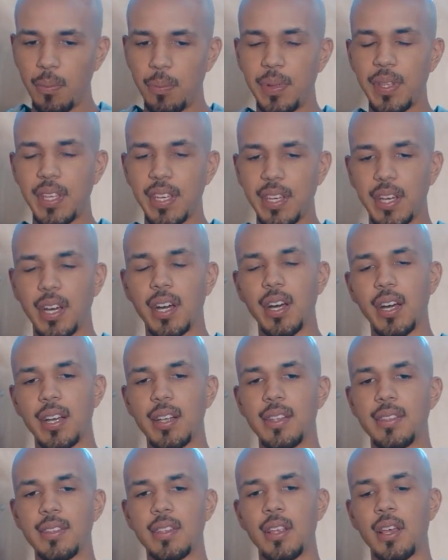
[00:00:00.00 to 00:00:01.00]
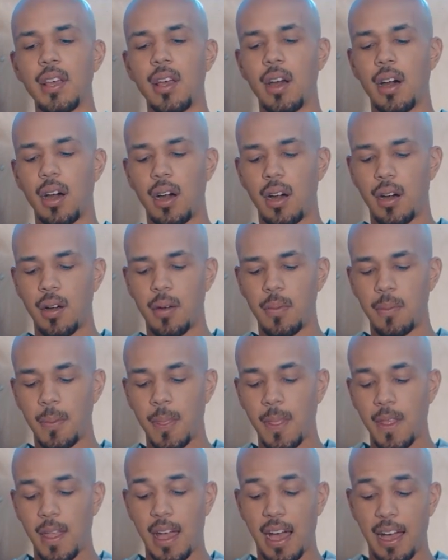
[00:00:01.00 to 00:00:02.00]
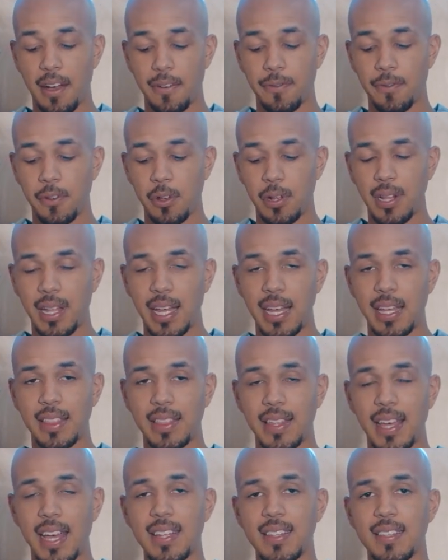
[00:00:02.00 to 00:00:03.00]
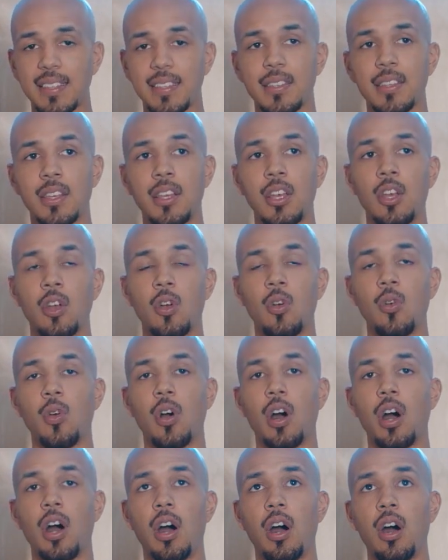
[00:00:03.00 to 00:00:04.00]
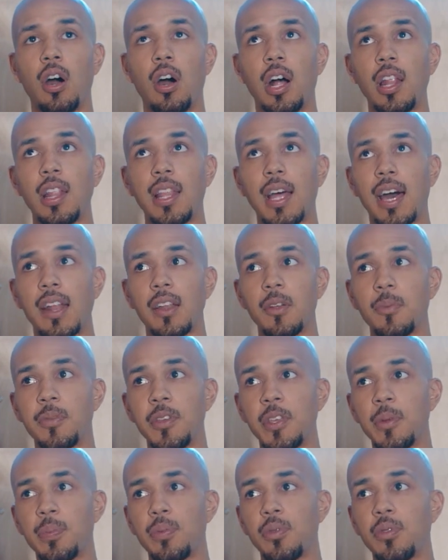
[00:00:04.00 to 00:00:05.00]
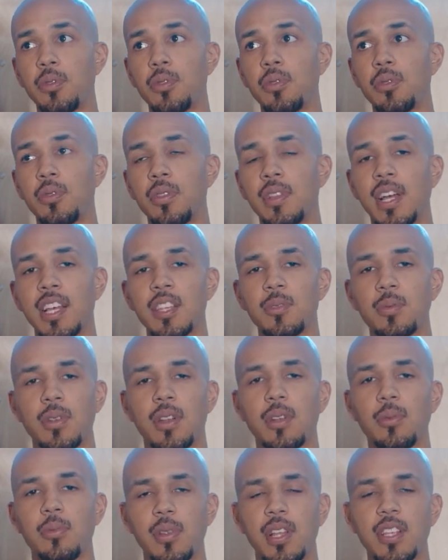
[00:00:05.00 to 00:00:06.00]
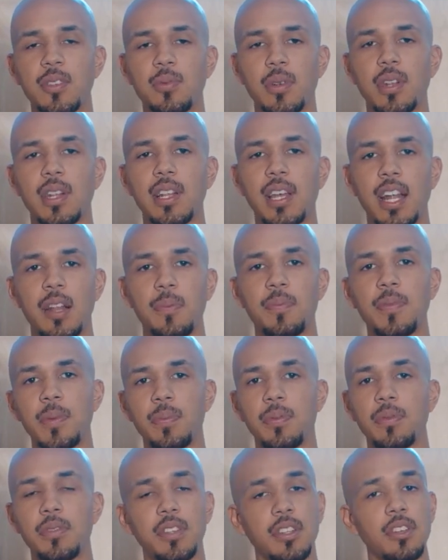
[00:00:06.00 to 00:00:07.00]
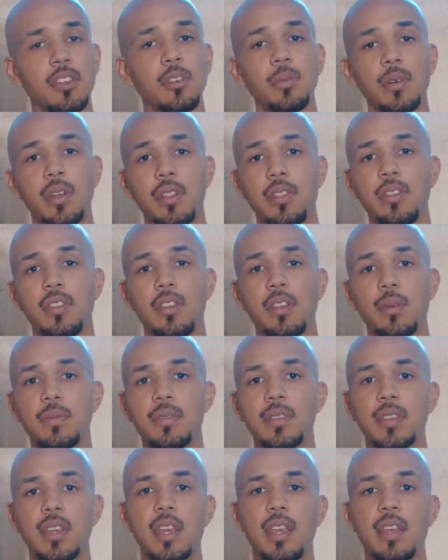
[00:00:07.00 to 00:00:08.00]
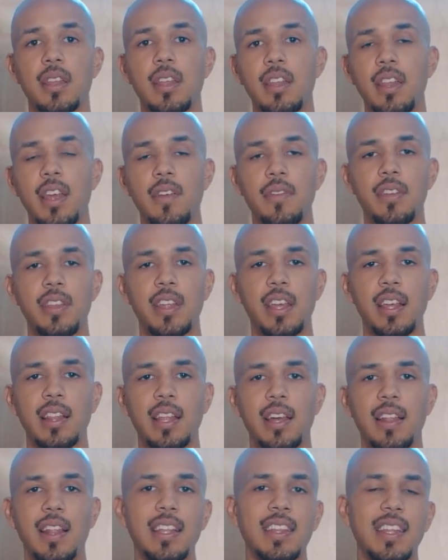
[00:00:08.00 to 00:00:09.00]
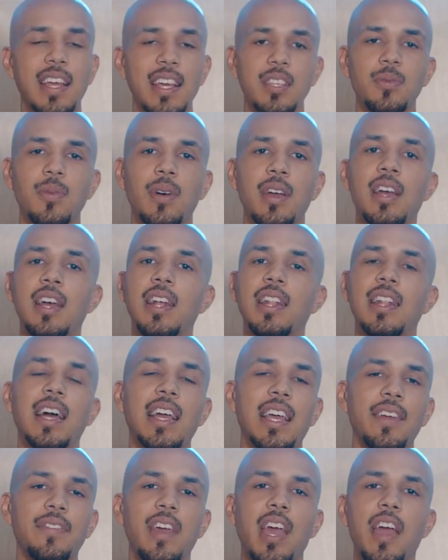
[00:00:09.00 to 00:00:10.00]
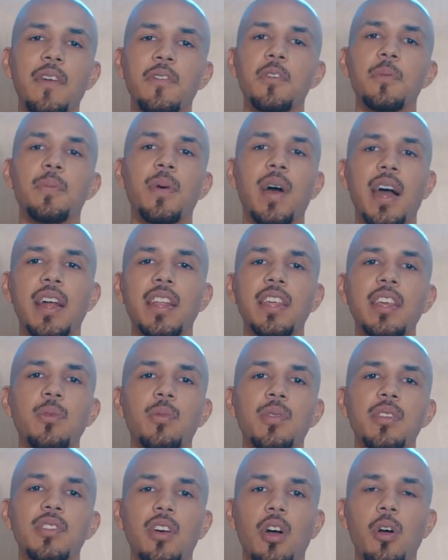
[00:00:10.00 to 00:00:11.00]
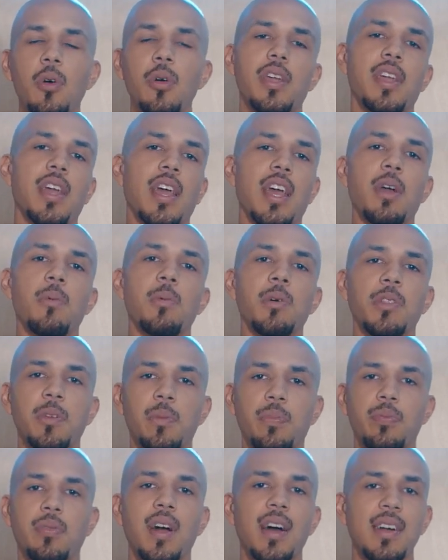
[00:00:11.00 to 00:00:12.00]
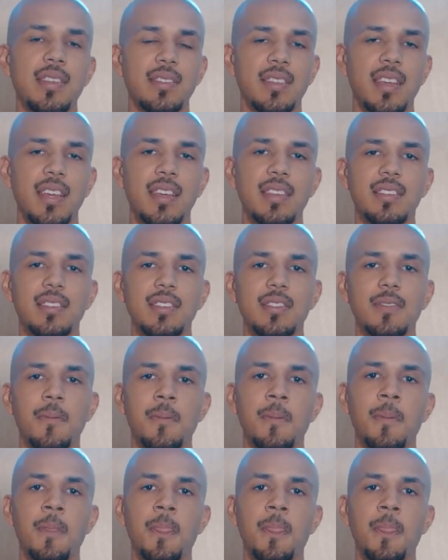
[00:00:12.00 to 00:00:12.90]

because I feel like that's a lot of people. That's what a lot of people deal with. You know what I'm saying? In everyday life, like that's what. Like if everybody was okay with the process,